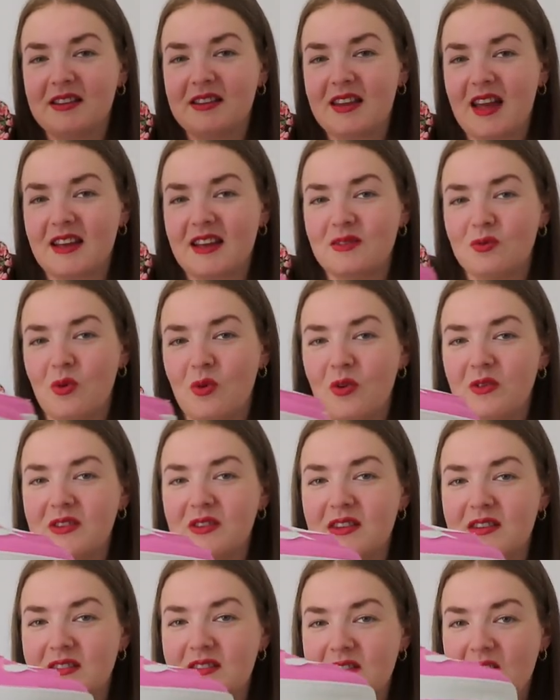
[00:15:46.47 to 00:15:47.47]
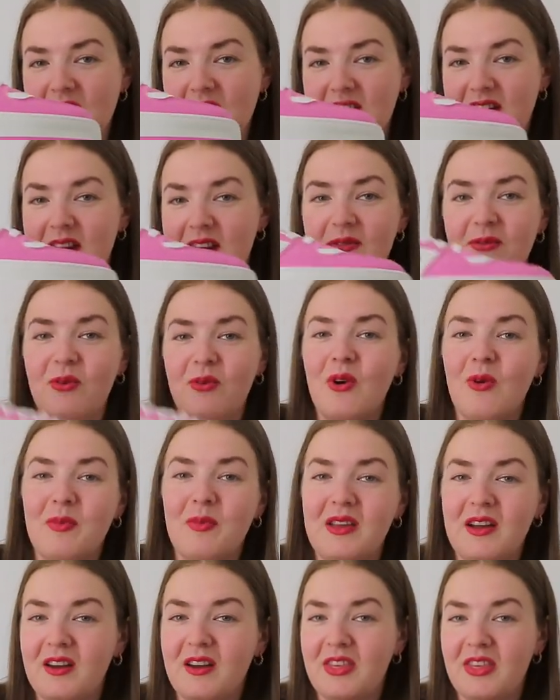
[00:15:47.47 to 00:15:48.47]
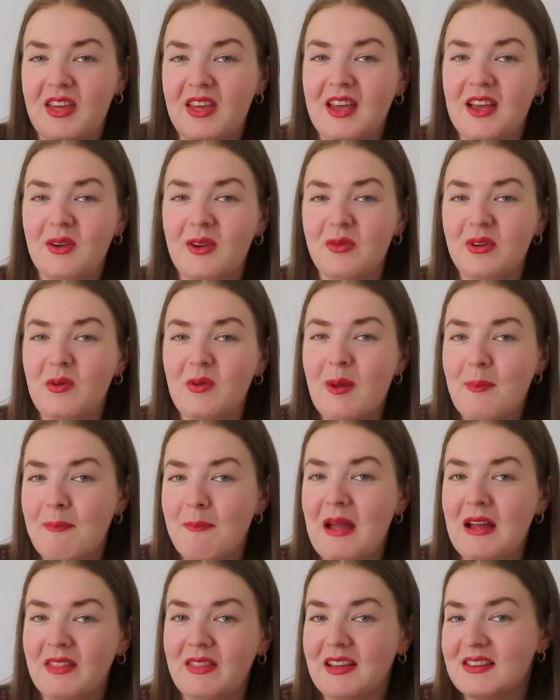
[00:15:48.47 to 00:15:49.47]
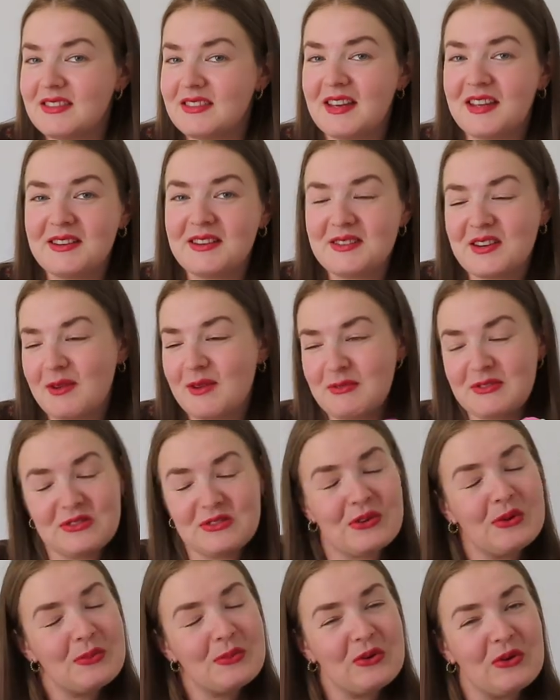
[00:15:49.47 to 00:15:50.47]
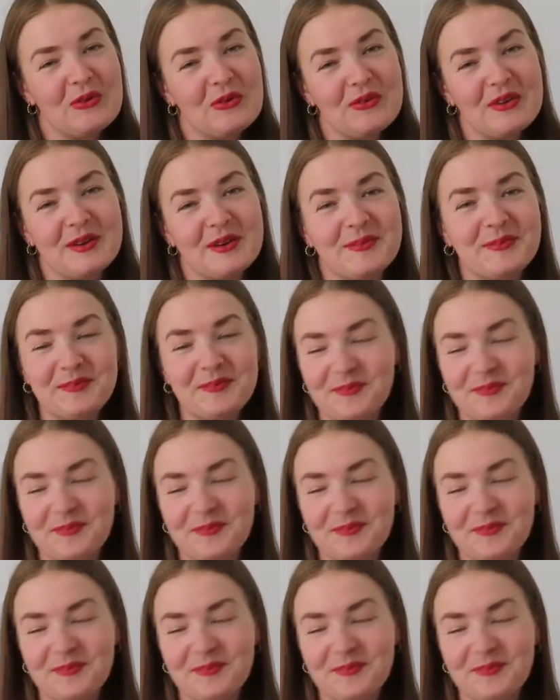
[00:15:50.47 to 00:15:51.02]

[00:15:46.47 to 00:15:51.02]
That's what decided it for me, I think, when I went back that second time and saw them on offer.